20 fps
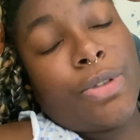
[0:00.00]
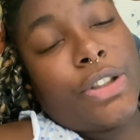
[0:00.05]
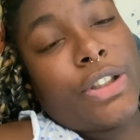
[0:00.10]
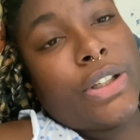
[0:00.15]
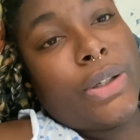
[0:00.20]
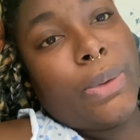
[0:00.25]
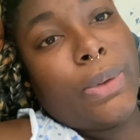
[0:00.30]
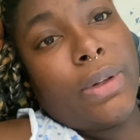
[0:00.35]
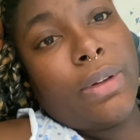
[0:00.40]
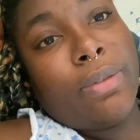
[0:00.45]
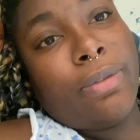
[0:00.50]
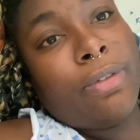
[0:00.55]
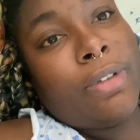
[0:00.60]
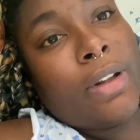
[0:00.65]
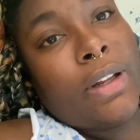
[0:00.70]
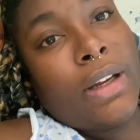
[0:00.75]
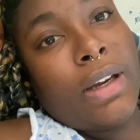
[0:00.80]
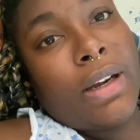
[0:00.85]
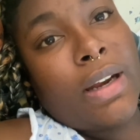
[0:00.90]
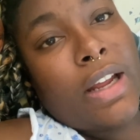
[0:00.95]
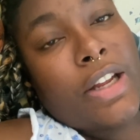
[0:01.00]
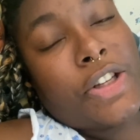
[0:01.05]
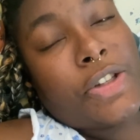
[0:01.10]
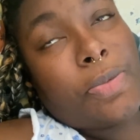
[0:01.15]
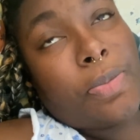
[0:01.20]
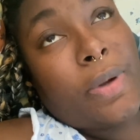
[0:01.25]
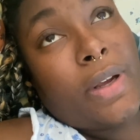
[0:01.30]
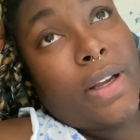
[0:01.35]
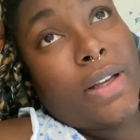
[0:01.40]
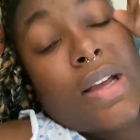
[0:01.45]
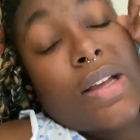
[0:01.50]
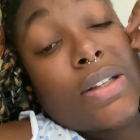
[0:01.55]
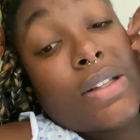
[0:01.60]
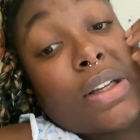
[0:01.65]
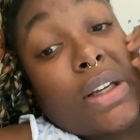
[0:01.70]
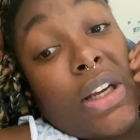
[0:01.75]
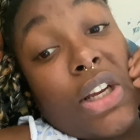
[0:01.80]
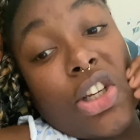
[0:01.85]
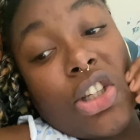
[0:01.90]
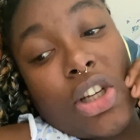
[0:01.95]
she'll fill in that space. So
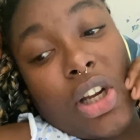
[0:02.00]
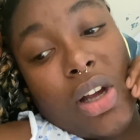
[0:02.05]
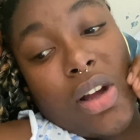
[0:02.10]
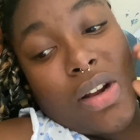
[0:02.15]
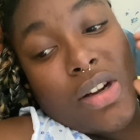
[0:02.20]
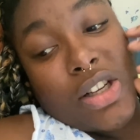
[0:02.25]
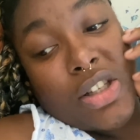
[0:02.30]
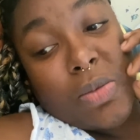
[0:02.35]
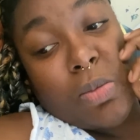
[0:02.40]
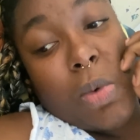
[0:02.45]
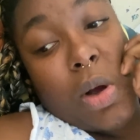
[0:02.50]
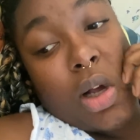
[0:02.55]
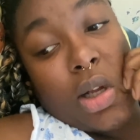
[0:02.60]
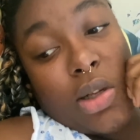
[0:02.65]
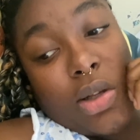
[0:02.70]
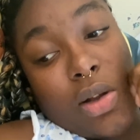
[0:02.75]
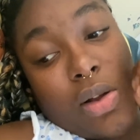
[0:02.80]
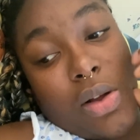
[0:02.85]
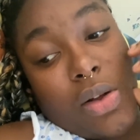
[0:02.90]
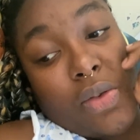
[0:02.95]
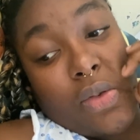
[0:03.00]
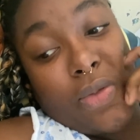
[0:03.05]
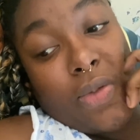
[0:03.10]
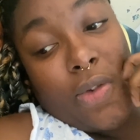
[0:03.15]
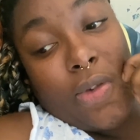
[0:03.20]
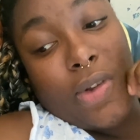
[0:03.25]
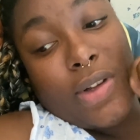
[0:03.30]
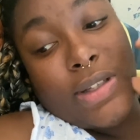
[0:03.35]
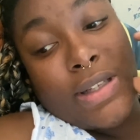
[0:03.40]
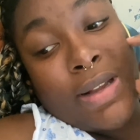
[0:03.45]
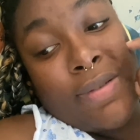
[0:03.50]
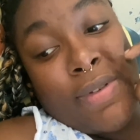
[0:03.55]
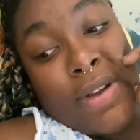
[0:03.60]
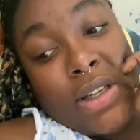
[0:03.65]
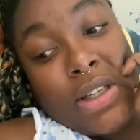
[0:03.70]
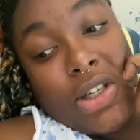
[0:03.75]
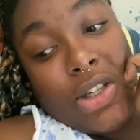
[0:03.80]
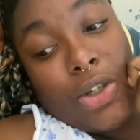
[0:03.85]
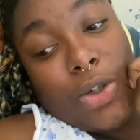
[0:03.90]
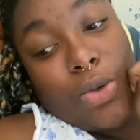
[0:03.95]
Keisha got this box of
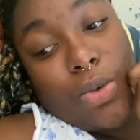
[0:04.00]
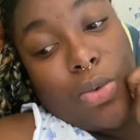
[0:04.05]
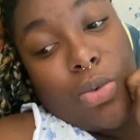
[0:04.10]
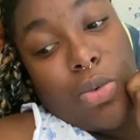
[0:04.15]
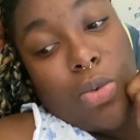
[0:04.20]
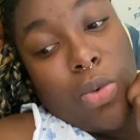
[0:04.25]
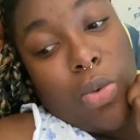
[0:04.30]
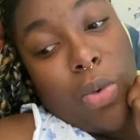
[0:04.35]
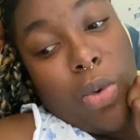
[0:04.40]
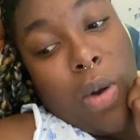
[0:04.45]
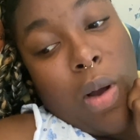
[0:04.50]
seventy-two